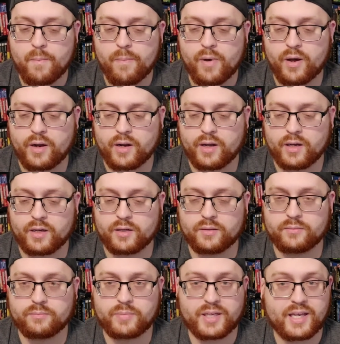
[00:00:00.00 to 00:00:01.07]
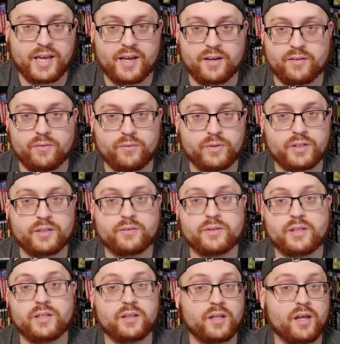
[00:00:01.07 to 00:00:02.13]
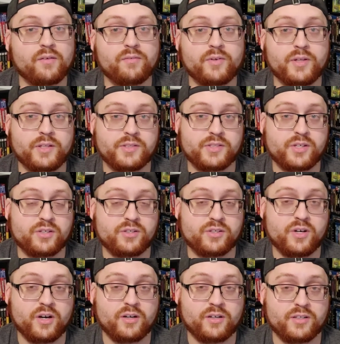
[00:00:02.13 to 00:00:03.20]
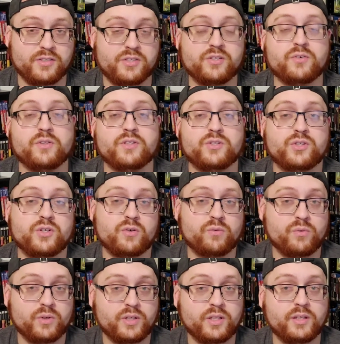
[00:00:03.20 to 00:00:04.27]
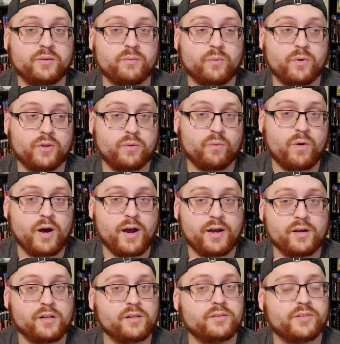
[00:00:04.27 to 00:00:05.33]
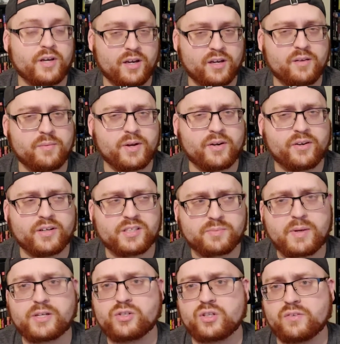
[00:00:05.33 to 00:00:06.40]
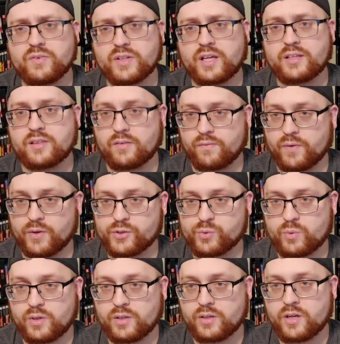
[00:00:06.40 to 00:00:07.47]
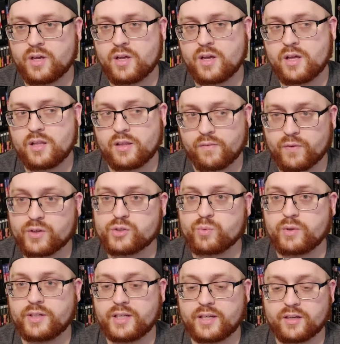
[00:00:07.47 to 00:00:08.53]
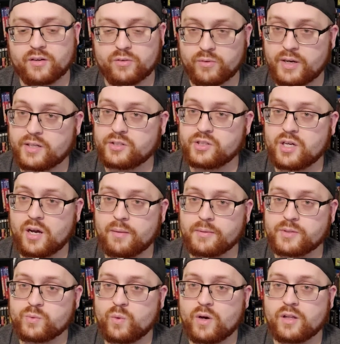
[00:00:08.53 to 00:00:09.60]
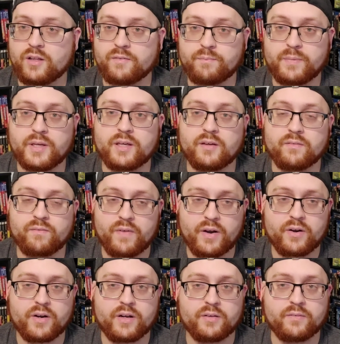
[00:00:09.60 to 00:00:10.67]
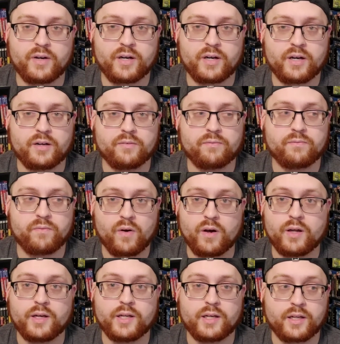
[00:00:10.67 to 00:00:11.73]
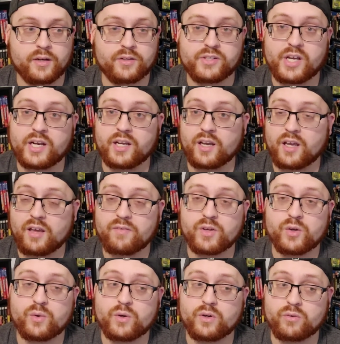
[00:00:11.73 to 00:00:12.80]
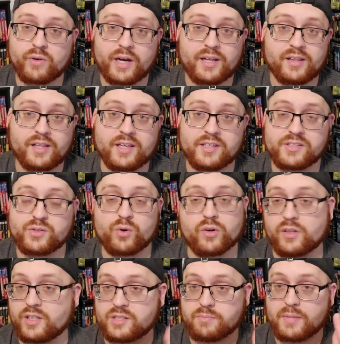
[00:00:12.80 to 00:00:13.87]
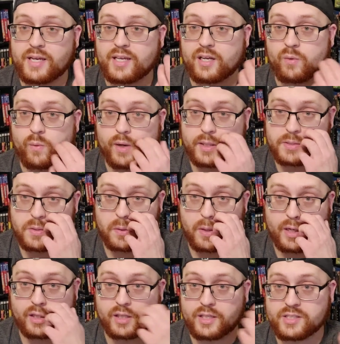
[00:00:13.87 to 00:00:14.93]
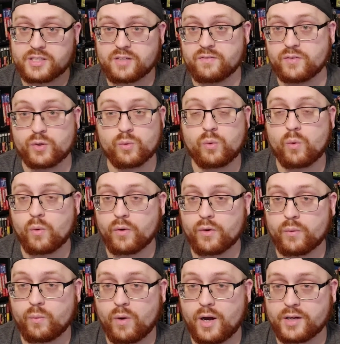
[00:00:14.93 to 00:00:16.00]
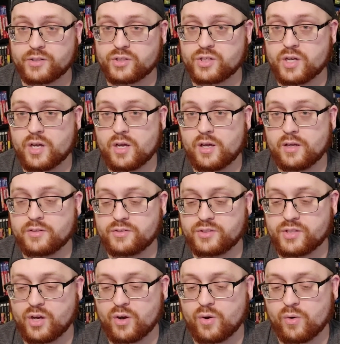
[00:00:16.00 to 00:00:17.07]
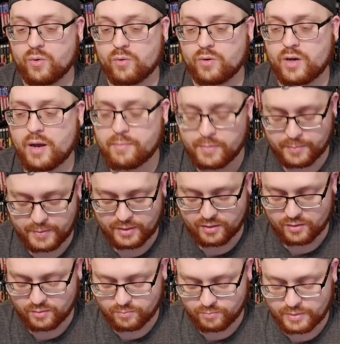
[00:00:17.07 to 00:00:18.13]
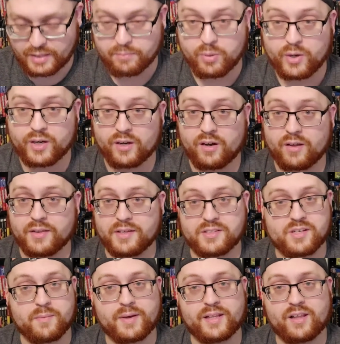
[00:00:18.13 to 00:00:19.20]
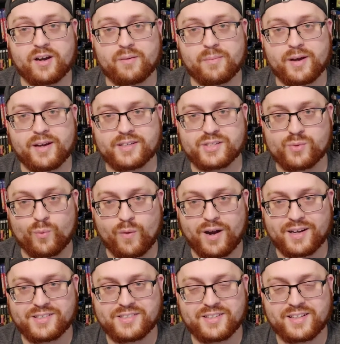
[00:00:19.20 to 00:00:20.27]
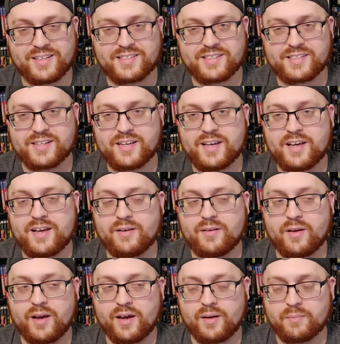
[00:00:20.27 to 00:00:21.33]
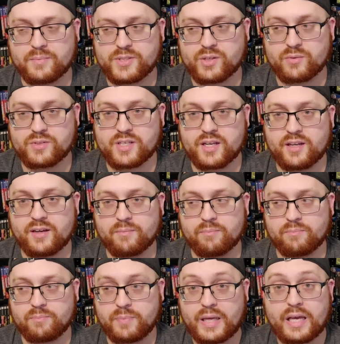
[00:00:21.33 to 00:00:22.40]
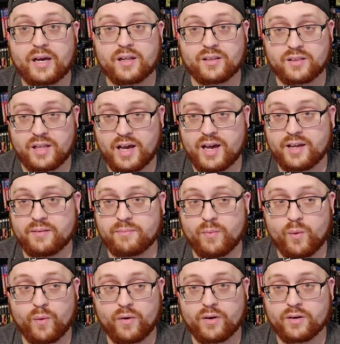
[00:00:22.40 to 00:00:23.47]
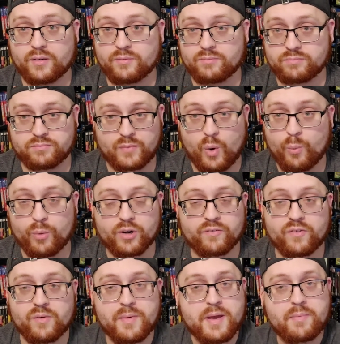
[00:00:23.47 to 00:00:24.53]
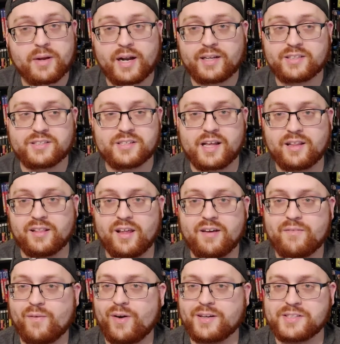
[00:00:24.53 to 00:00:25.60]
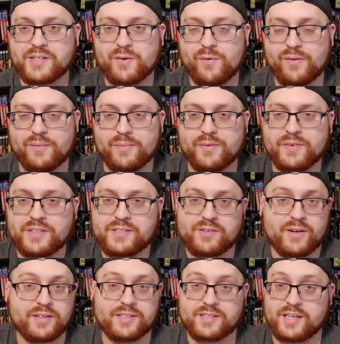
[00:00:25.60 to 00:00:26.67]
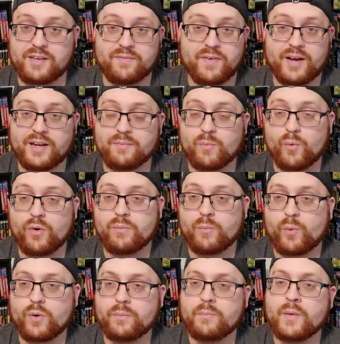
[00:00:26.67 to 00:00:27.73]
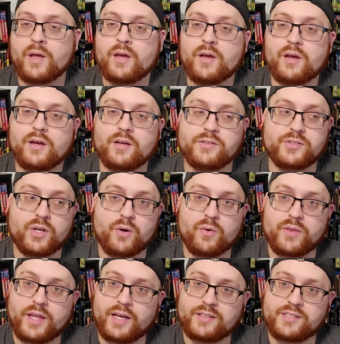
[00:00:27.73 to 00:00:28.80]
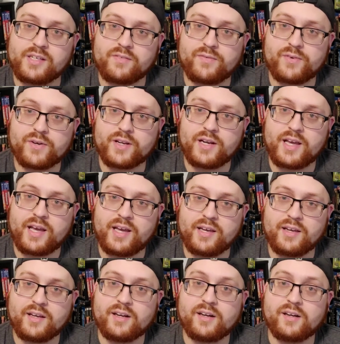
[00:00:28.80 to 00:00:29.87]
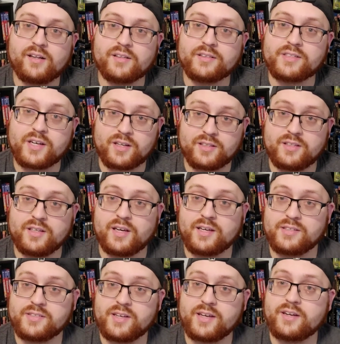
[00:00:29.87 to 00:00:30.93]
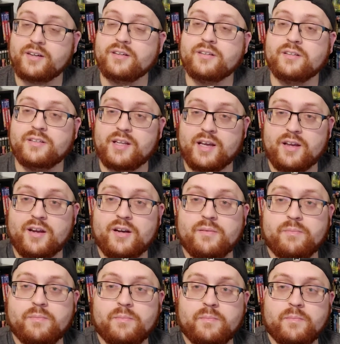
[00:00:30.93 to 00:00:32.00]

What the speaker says: But yeah, really, really loved In Search of Darkness 2. This is a really worthwhile documentary, especially if you like the first one. The first one did a great job as well of being very, very fun and entertaining and giving you a great list, or at least me anyways, a great list of new horror to watch. So I'm going to be putting all these on my Letterboxd watch list. So it's going to be a lot more homework for me, but I love watching horror movies. So I just keep finding more and more. So that's it for today, and I'll talk to you guys later. Take care.